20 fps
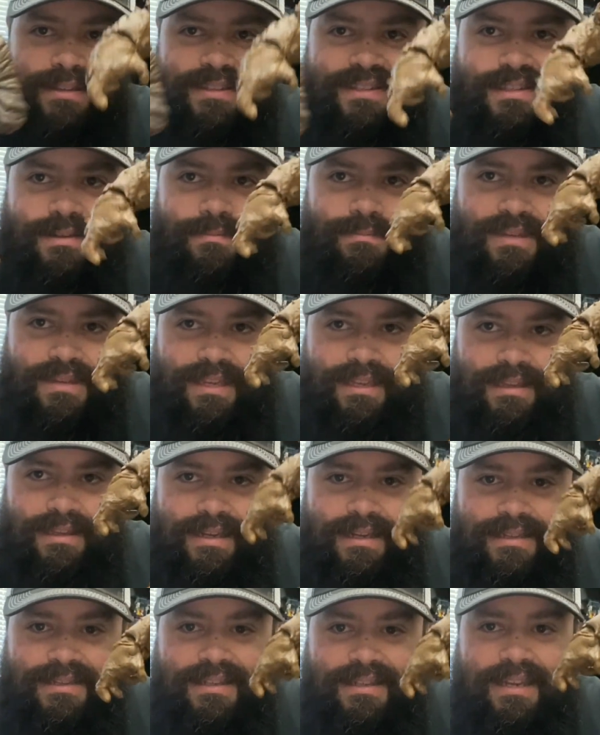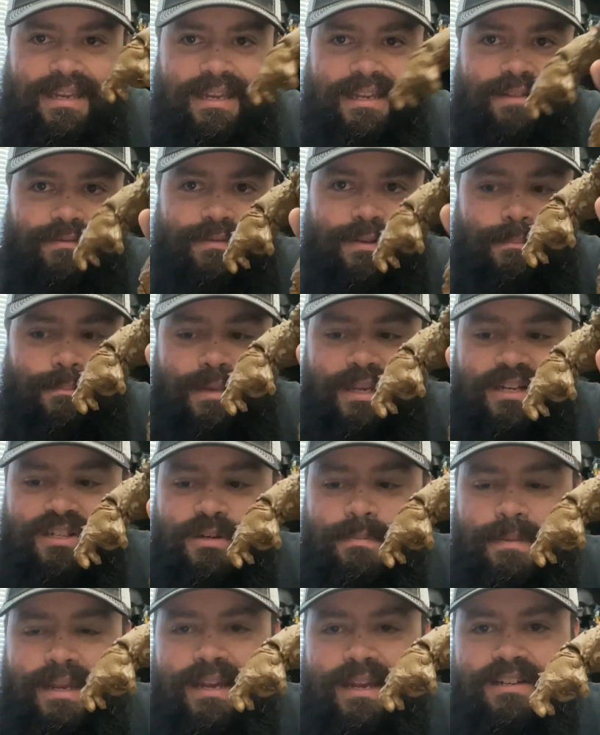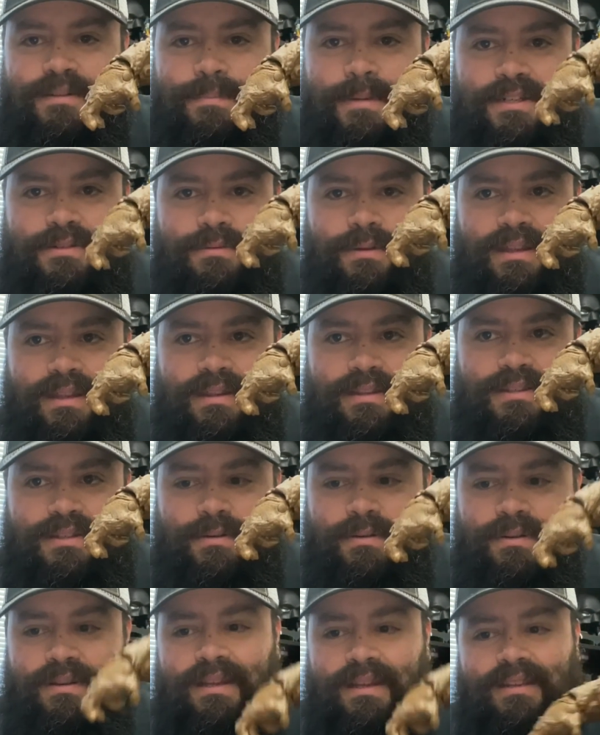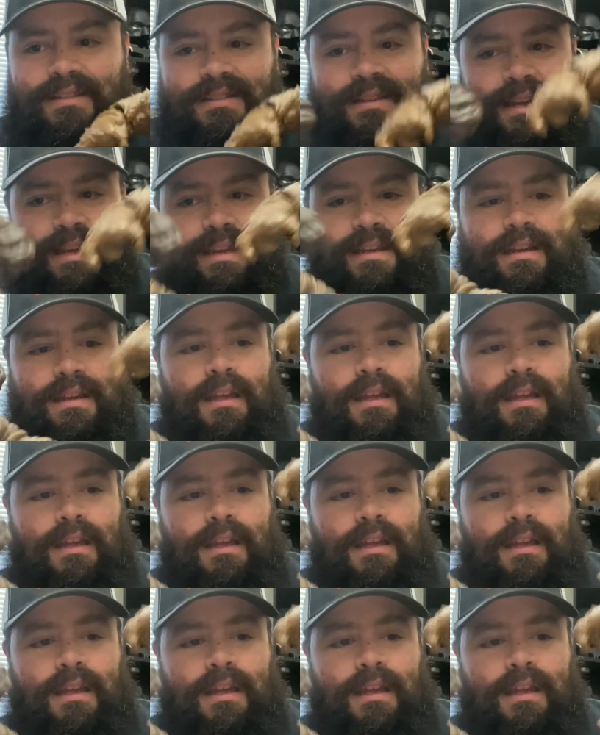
something that's kind of a mishmash between the two of these, like